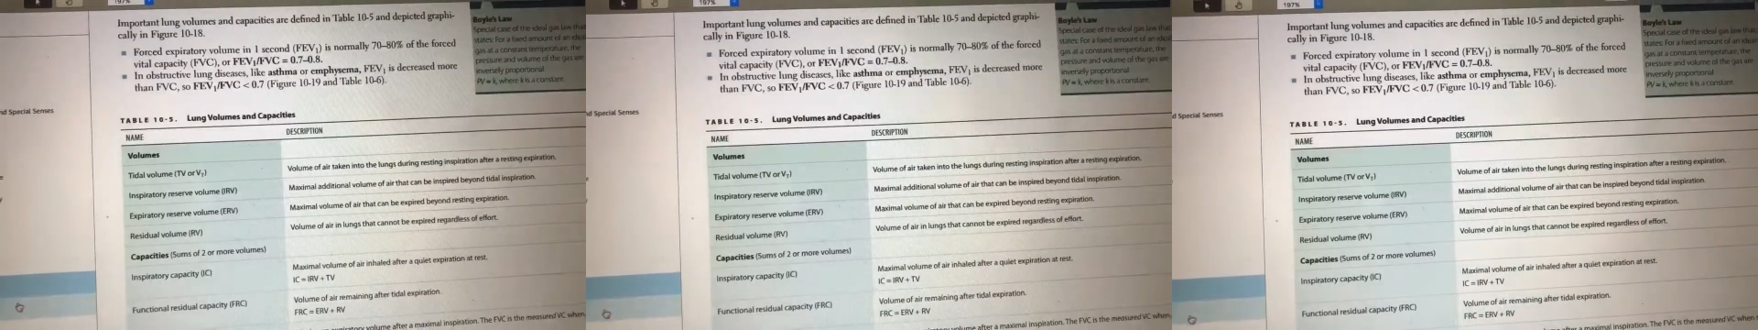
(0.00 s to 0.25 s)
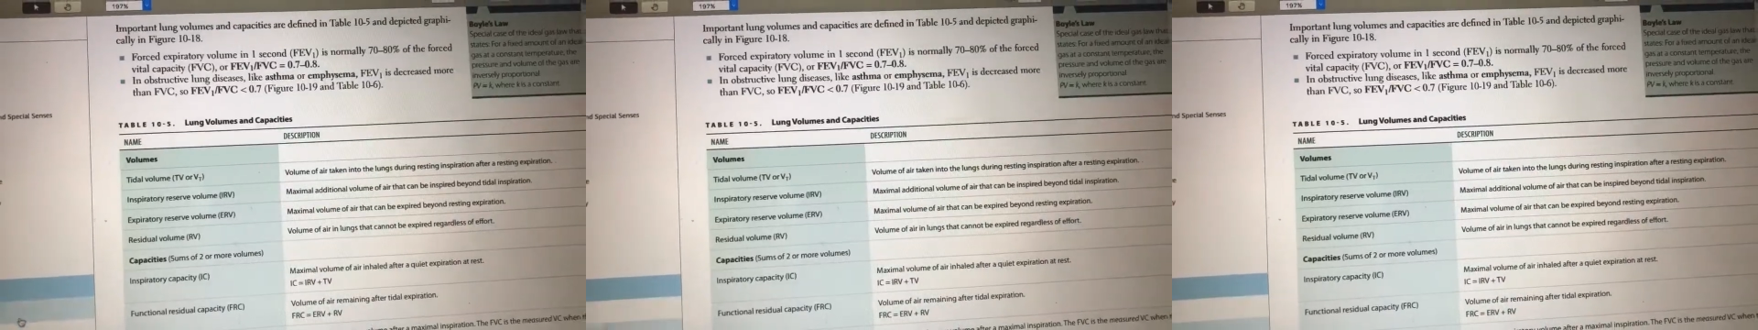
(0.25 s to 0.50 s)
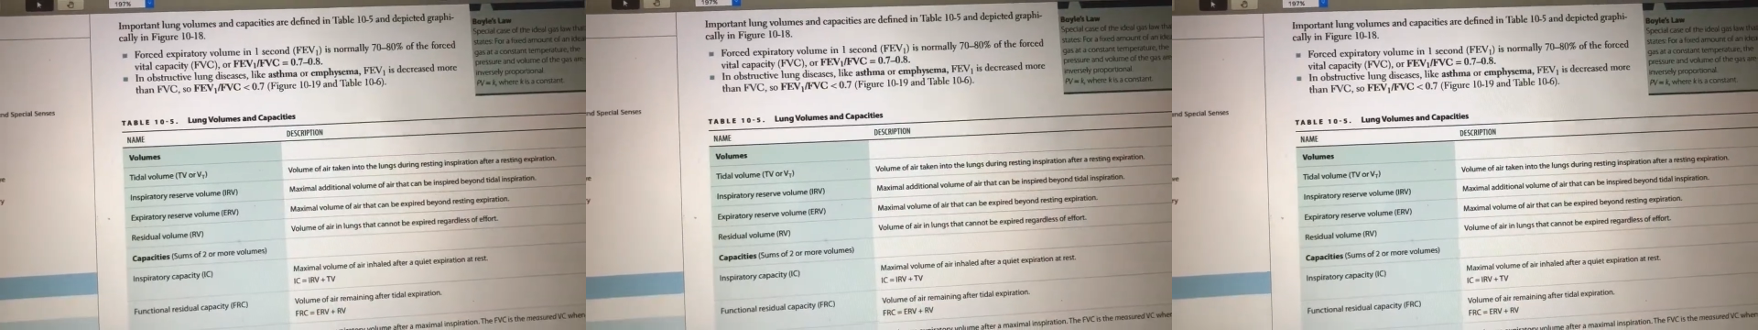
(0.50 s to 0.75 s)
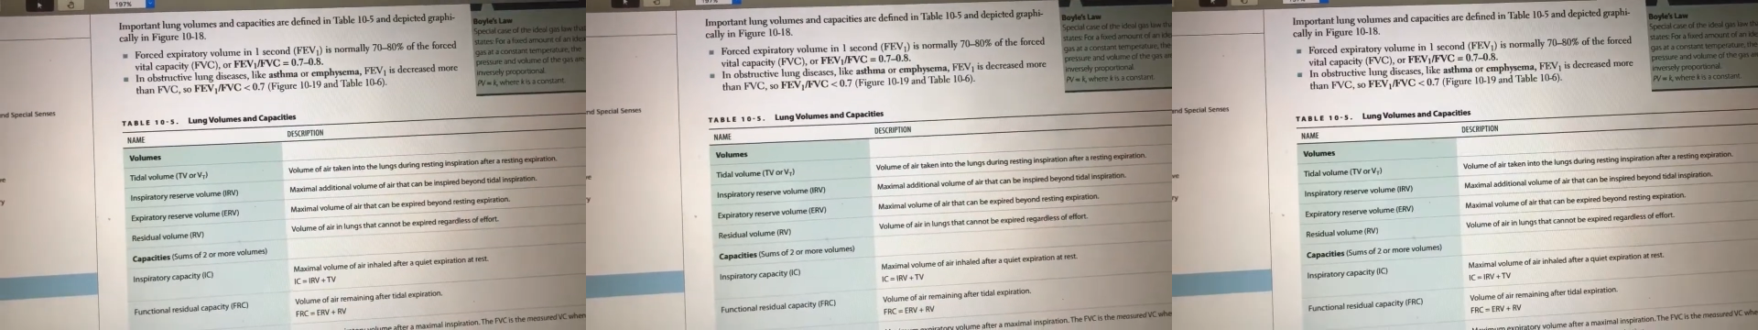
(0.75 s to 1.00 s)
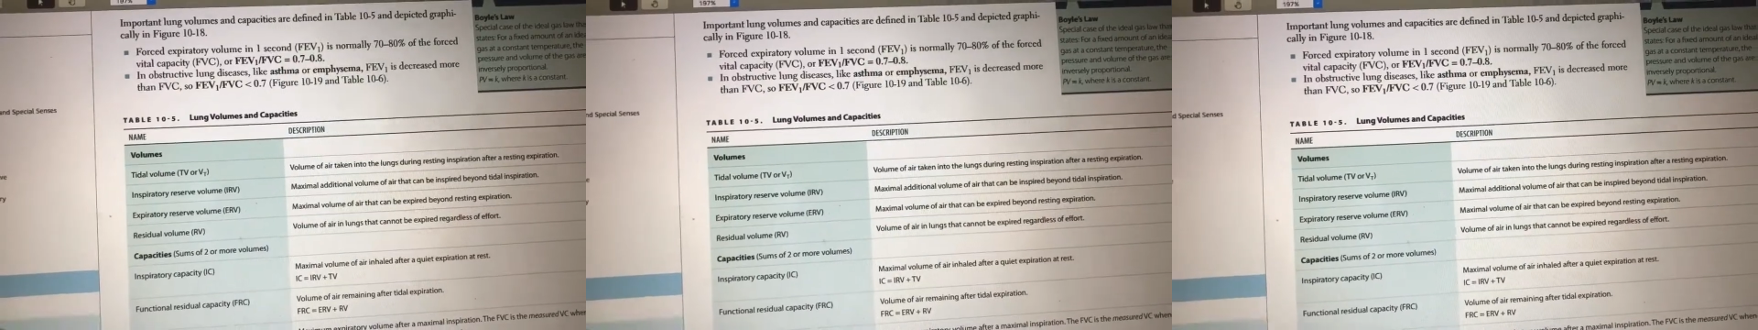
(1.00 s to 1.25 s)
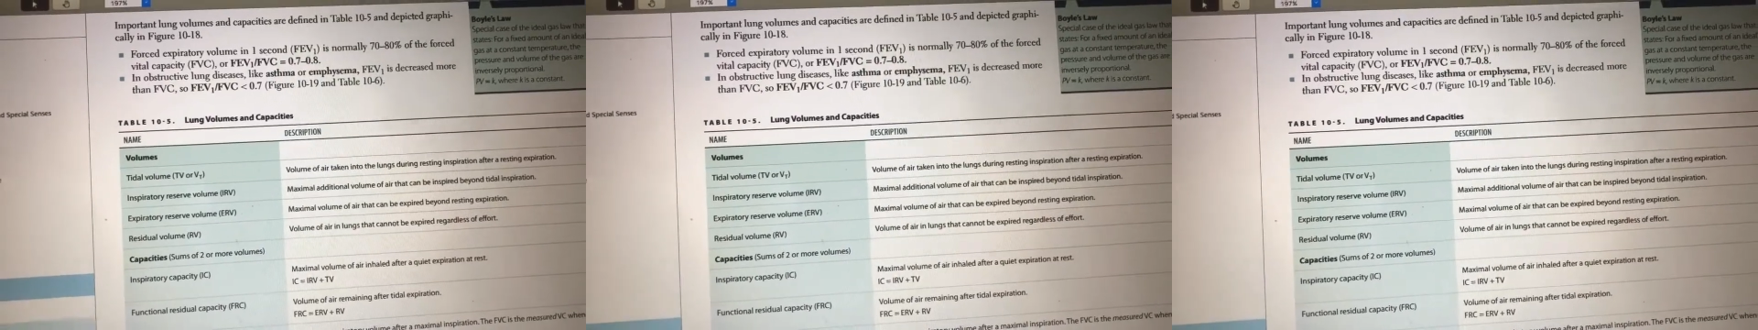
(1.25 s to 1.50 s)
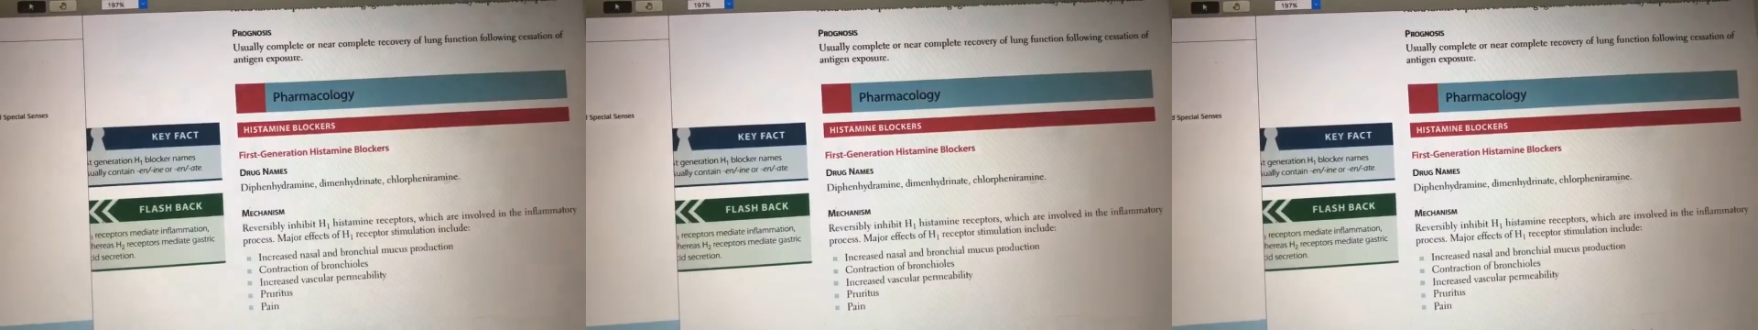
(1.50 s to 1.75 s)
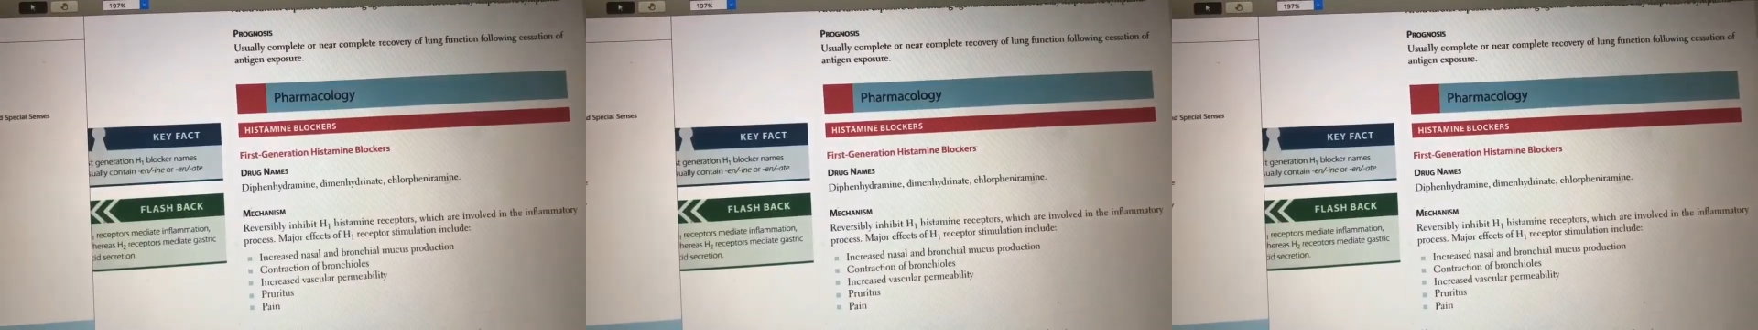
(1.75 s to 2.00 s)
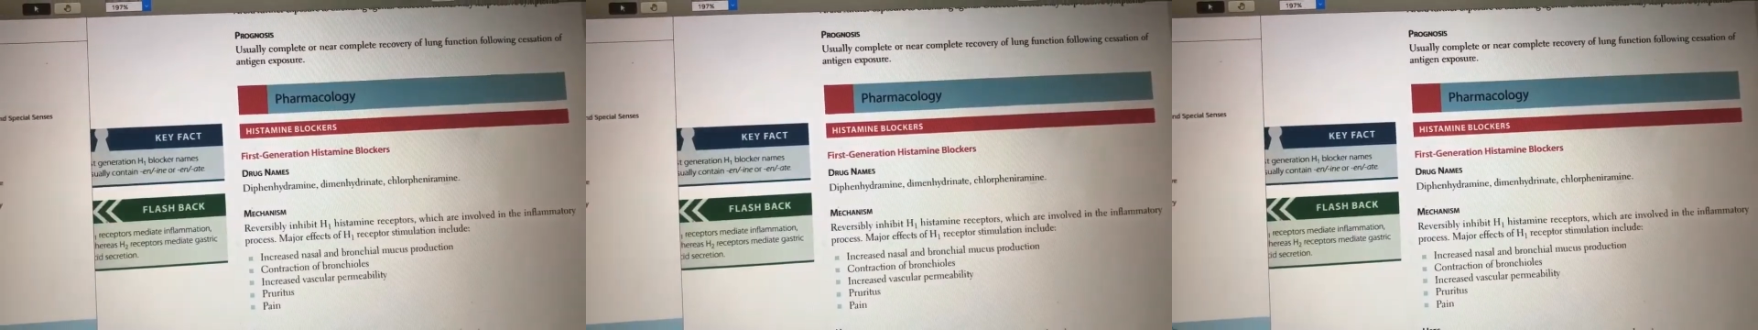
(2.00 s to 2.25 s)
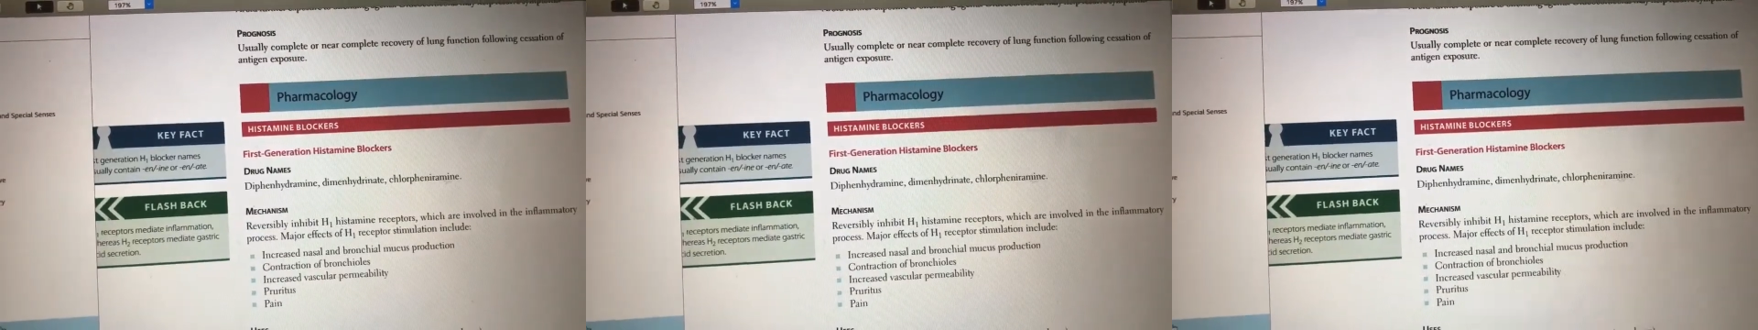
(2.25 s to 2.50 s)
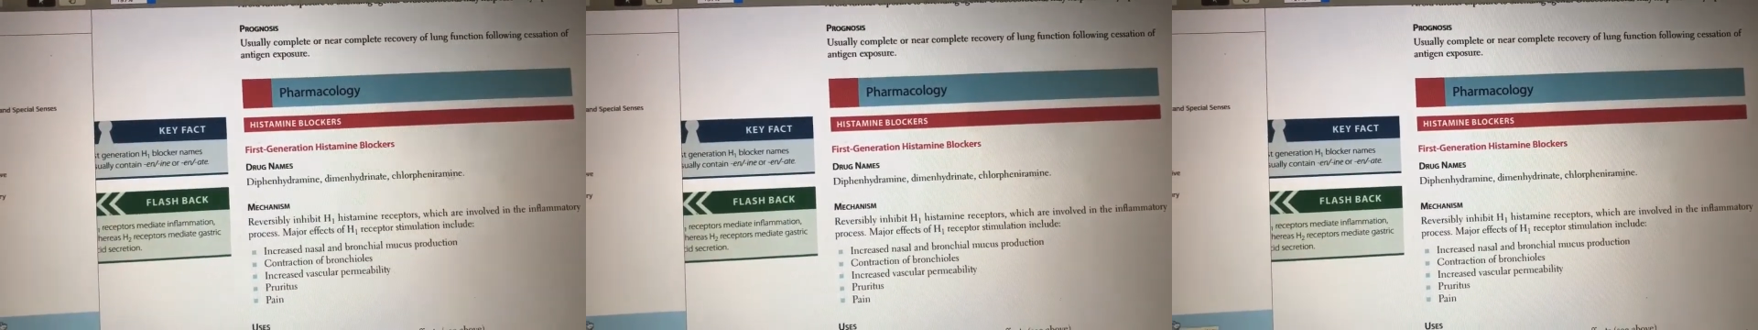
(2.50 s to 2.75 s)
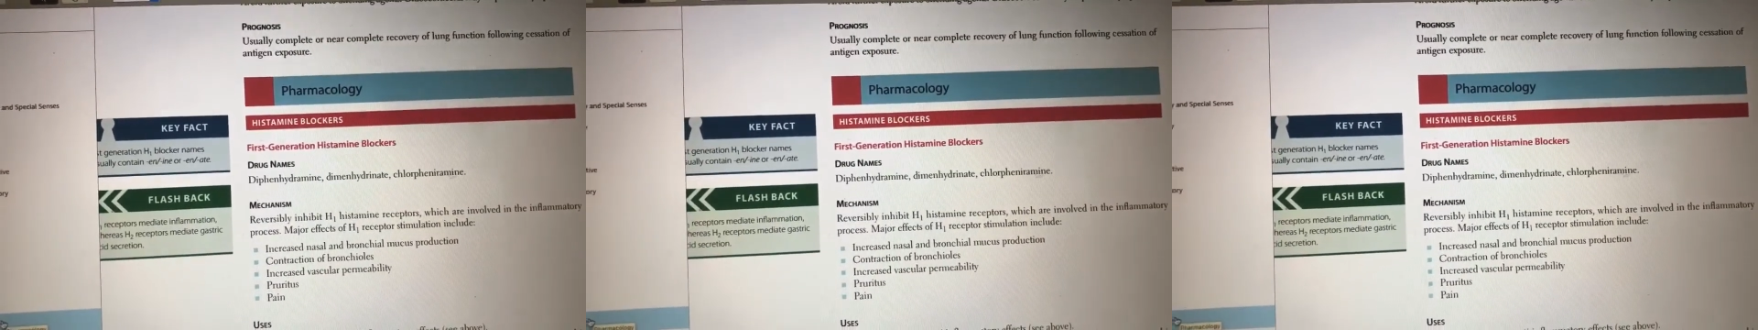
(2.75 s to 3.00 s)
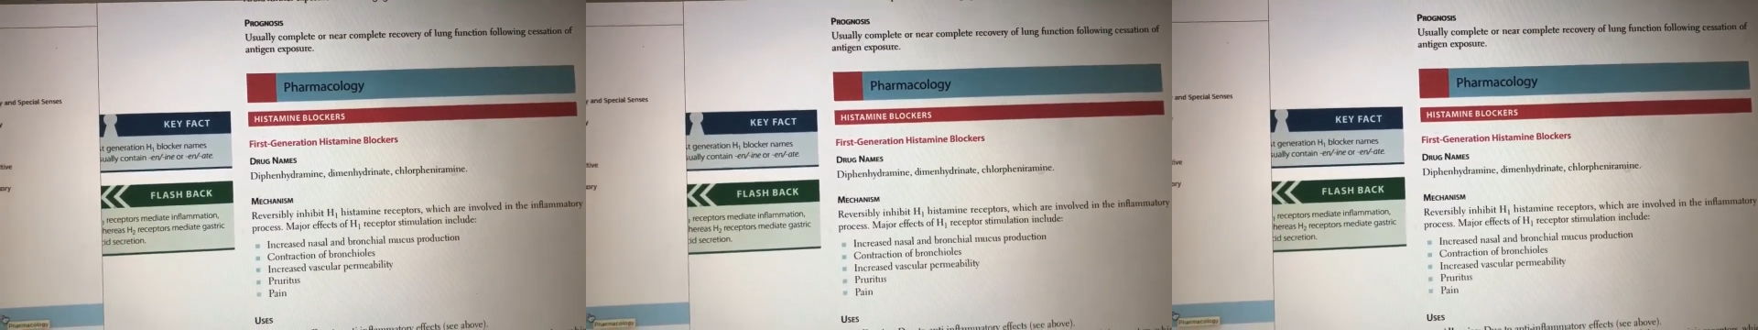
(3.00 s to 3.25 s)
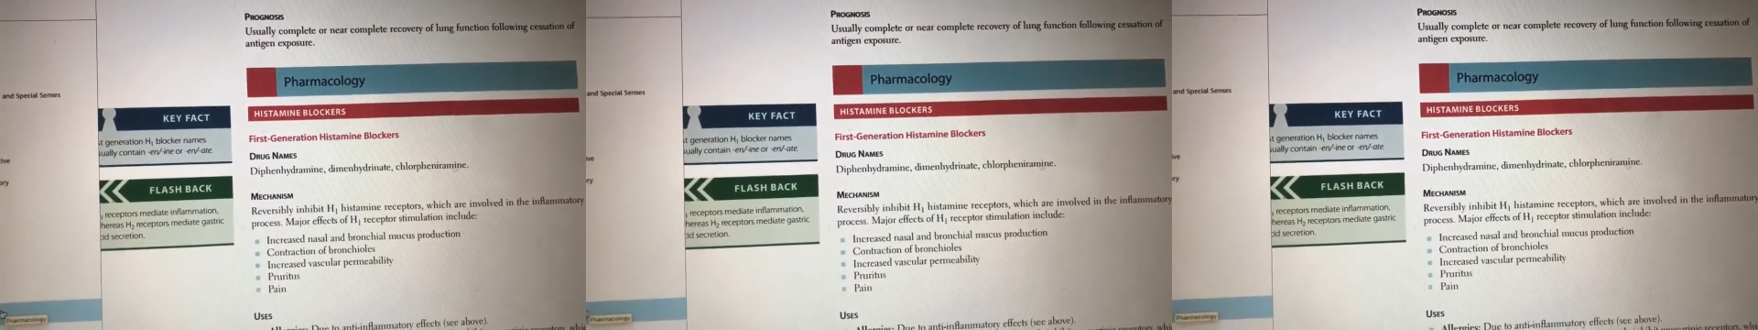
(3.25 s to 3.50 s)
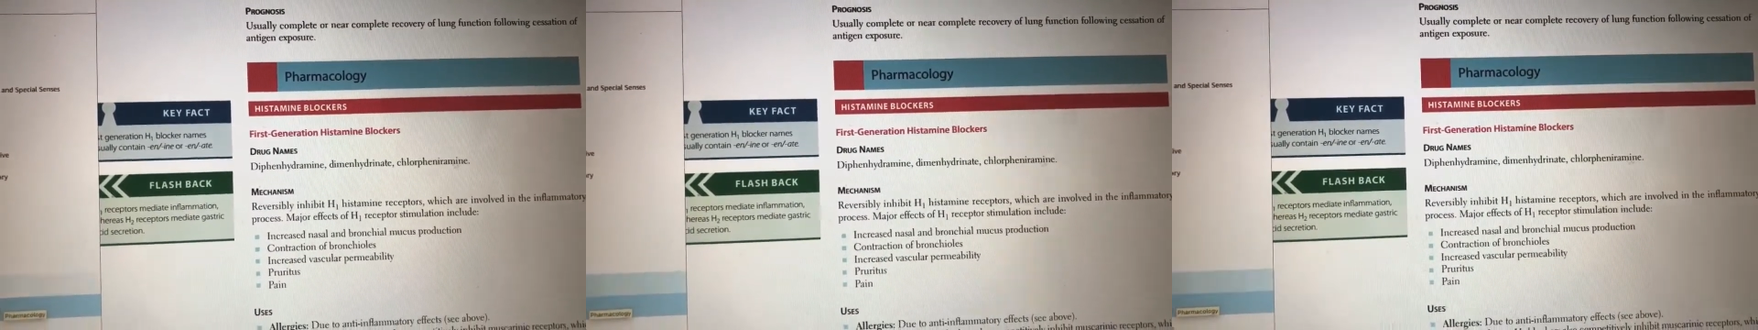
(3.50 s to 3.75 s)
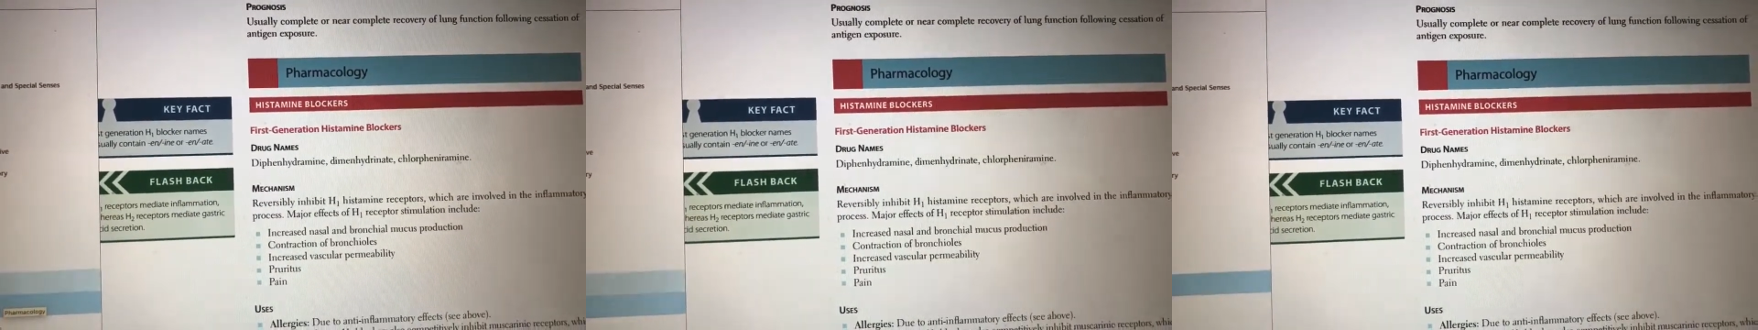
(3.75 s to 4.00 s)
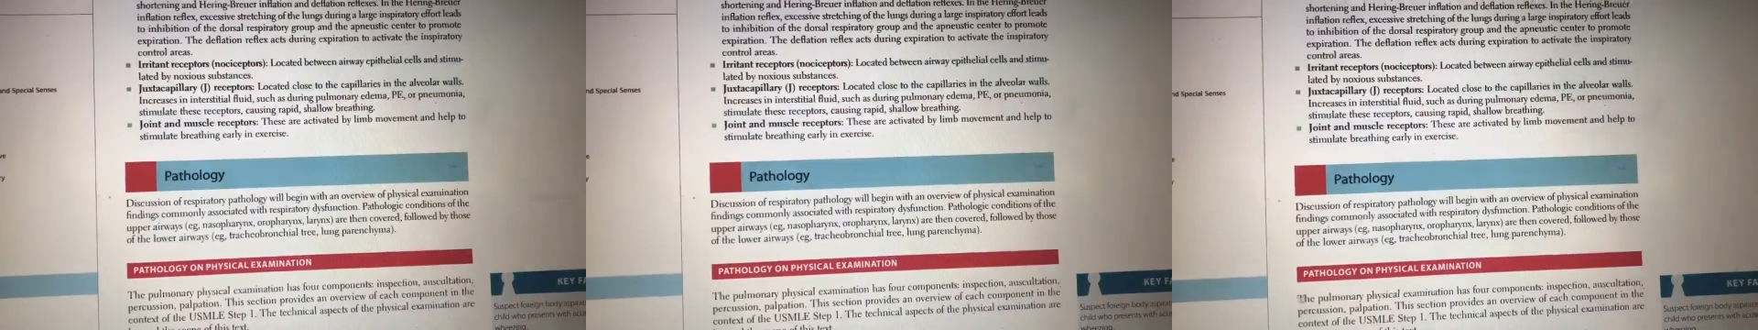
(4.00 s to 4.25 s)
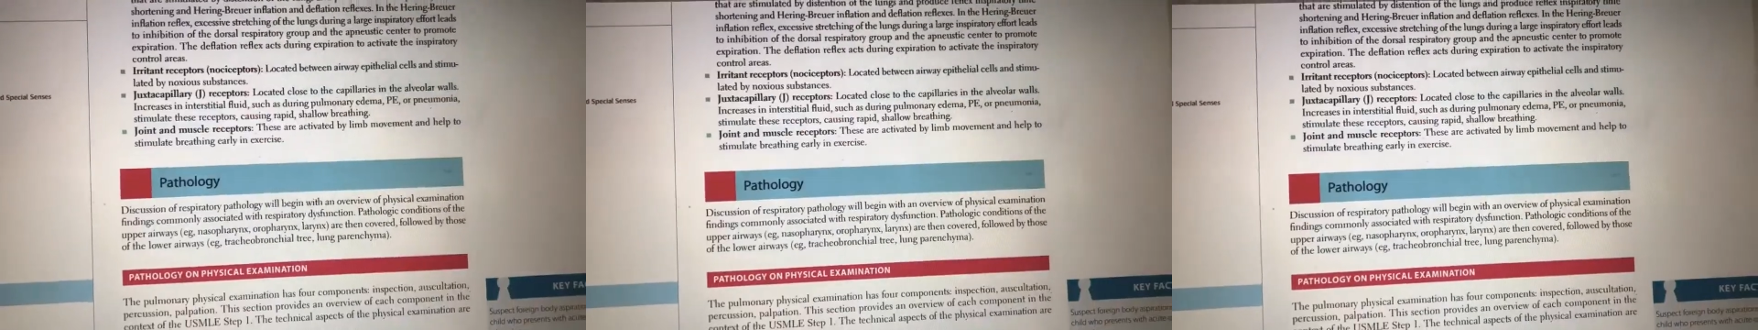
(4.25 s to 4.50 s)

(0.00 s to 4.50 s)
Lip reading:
No face is visible, so there are no lips to read.